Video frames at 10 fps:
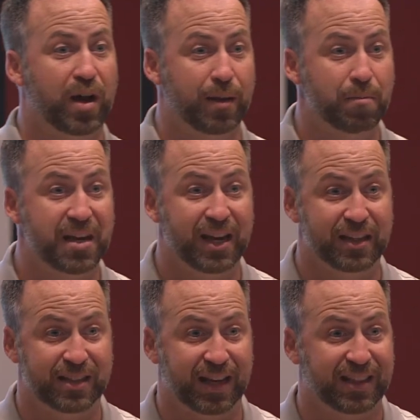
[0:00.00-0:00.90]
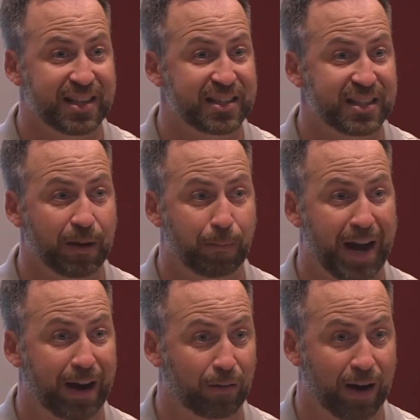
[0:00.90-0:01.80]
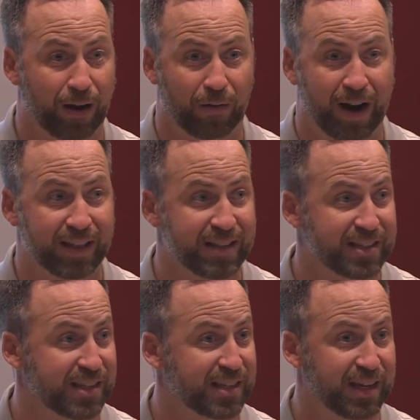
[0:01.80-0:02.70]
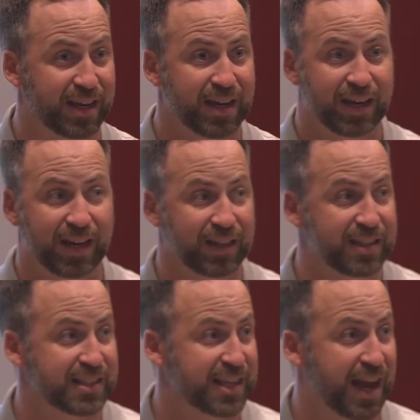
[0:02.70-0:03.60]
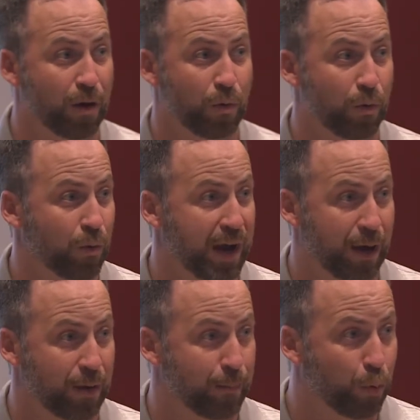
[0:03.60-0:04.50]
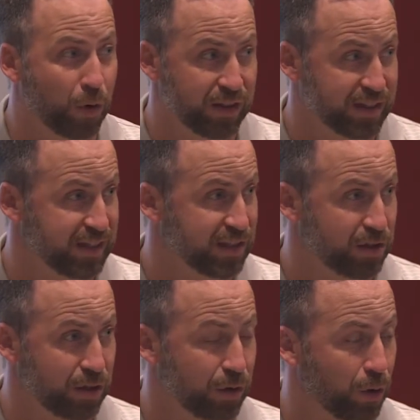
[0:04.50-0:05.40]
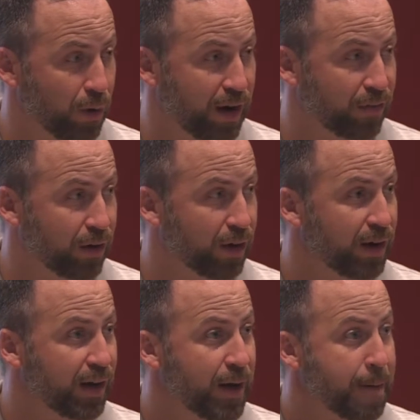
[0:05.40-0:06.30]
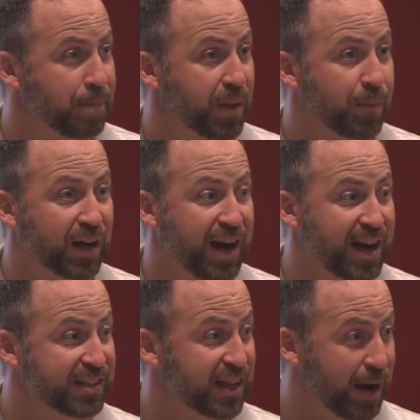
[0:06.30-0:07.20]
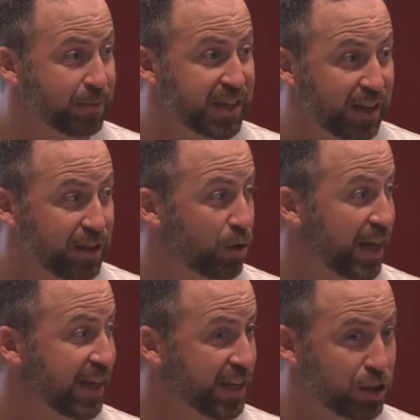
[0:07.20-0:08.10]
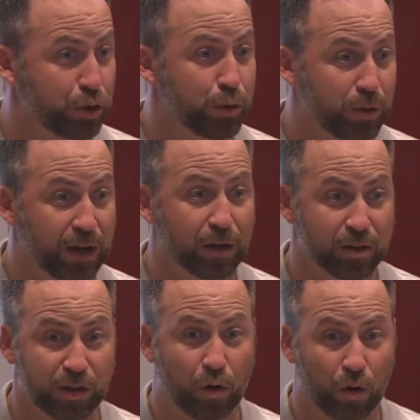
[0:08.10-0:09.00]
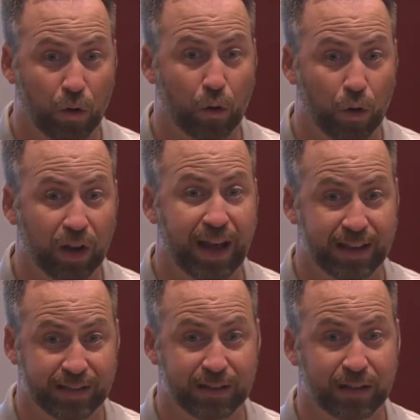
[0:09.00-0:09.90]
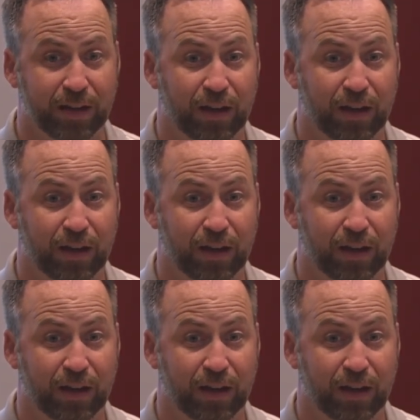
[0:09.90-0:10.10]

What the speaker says: what it means. Like, this is the background, right? This is how important this is to you or whatever. But guys, I'm telling you, in 2 years or less,